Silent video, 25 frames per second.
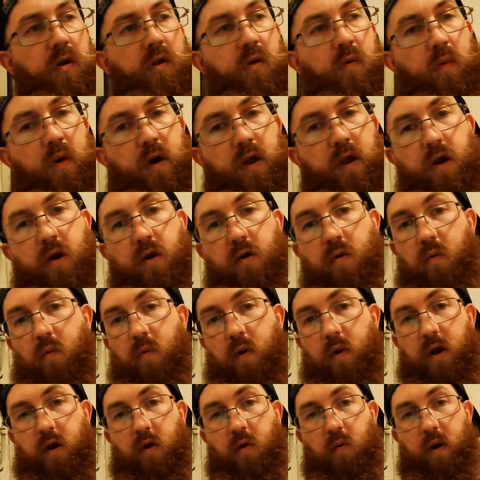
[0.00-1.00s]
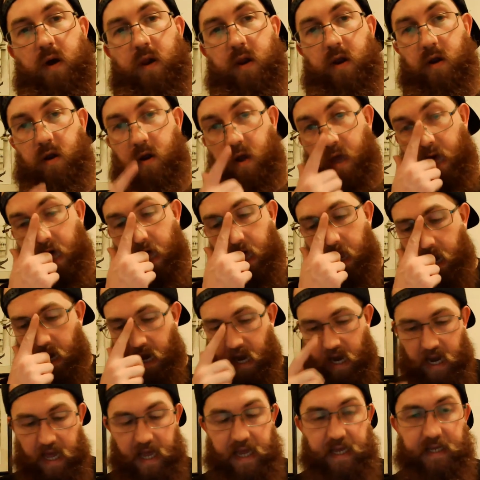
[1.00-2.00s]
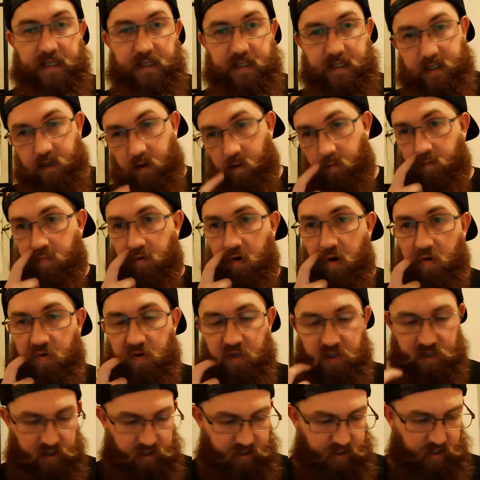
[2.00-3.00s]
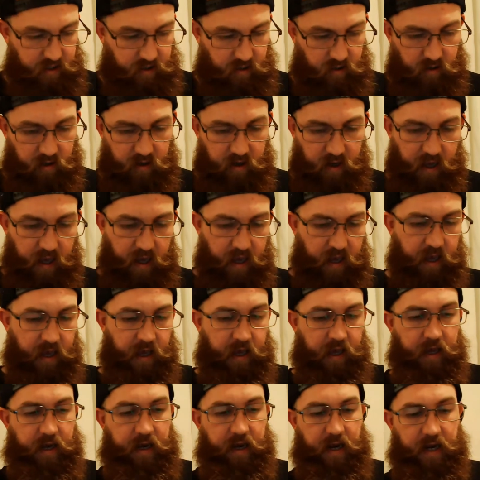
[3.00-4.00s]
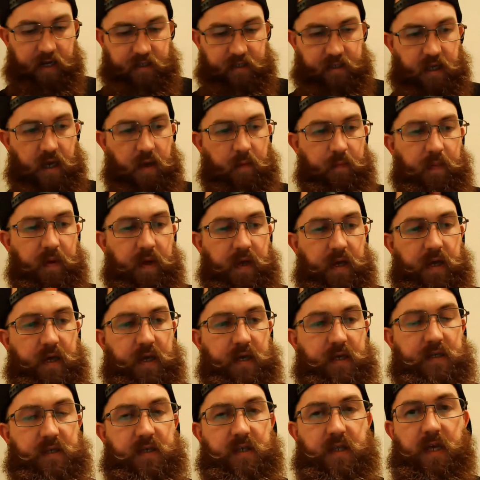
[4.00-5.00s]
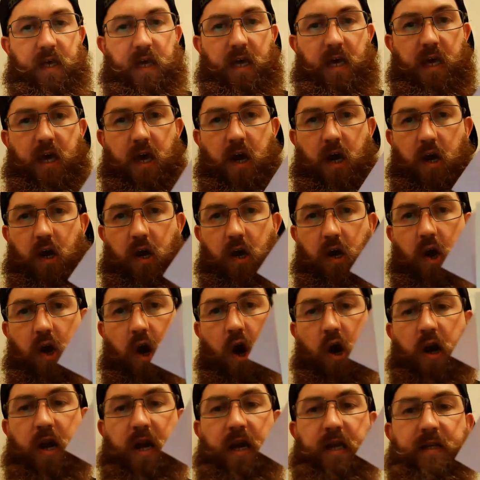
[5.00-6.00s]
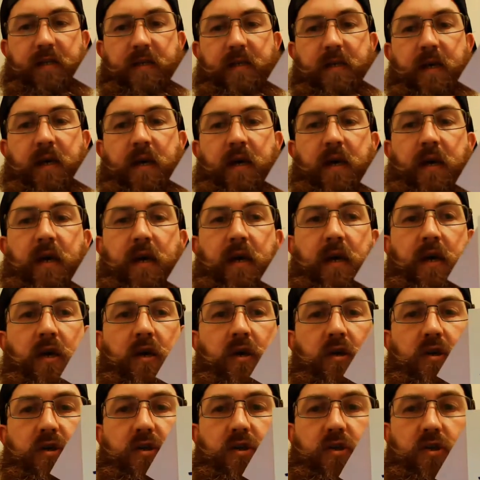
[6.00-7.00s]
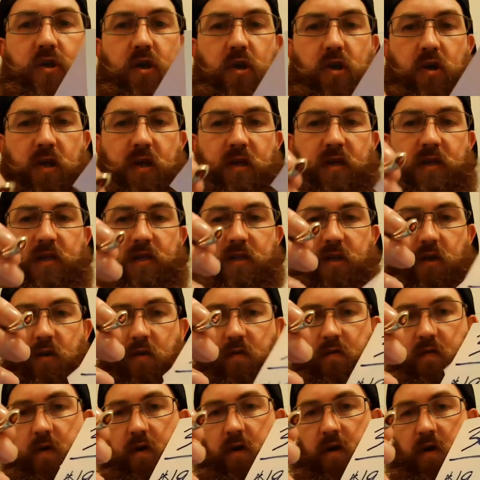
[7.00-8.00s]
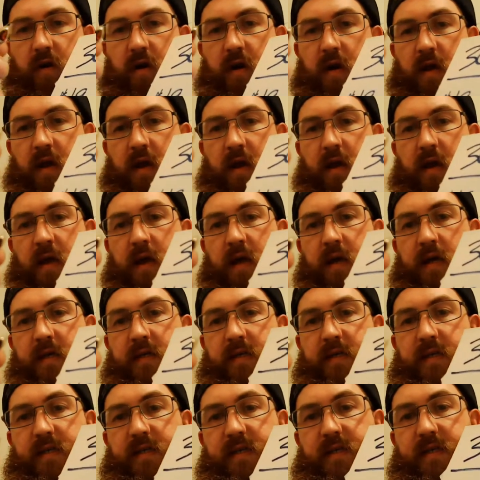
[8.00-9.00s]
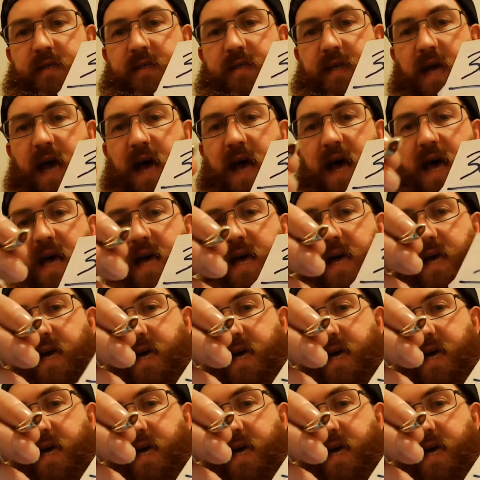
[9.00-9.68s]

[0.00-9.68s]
are the winner, winner, winner, laced brooch dinner. Next up is the Garnet Sterling Silver. Size